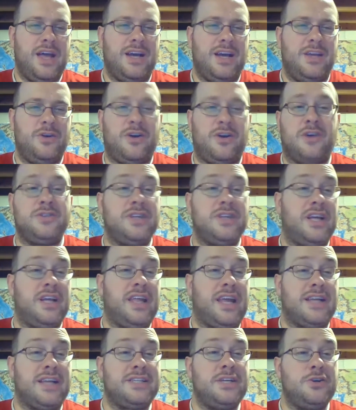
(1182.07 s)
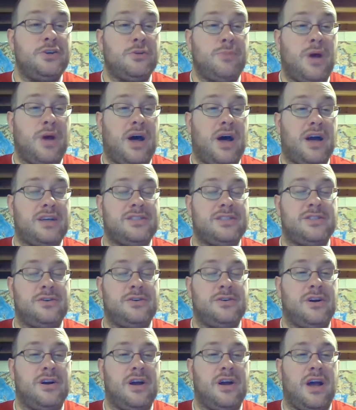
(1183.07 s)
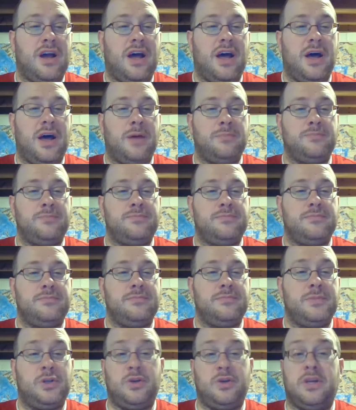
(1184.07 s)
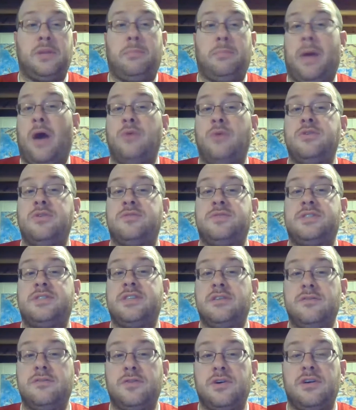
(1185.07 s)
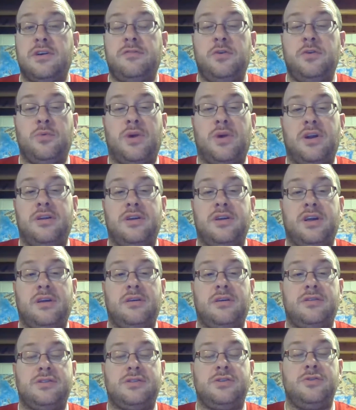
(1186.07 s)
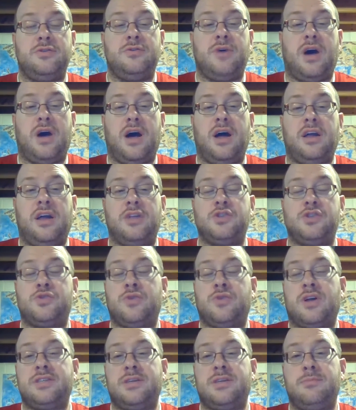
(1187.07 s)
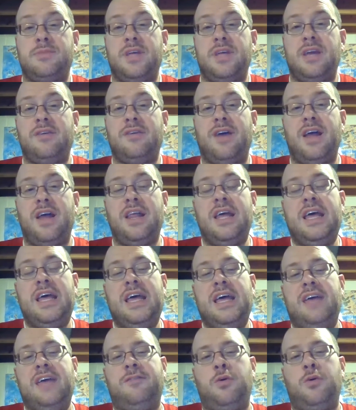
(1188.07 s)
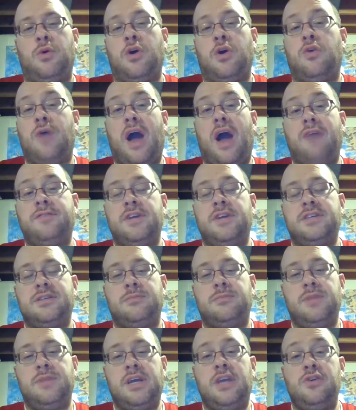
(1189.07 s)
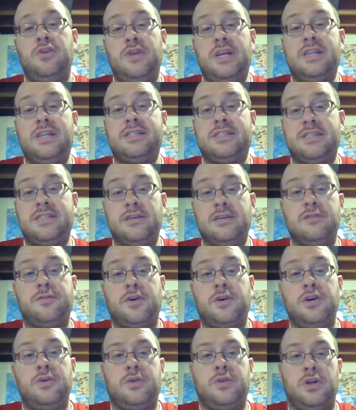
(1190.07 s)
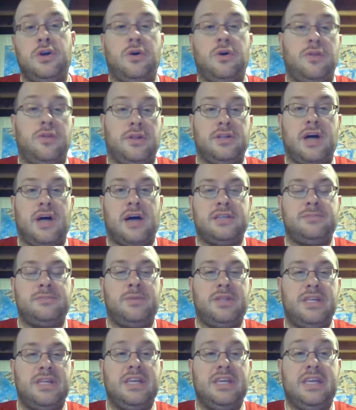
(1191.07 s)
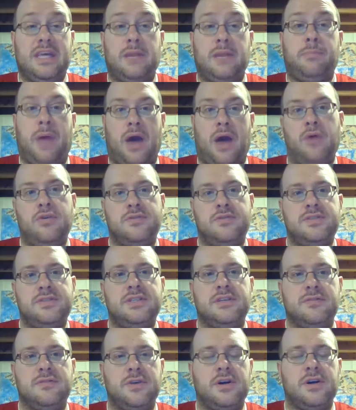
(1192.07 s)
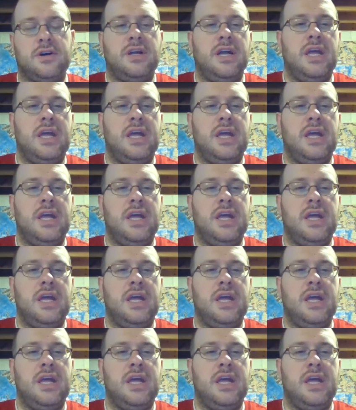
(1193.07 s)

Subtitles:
You can also get like a tinderbox, or you can get a pound of silver if you wanted to to construct something, right? If you were crafting something and you needed silver, you could go to the locksmith and get a pound of silver.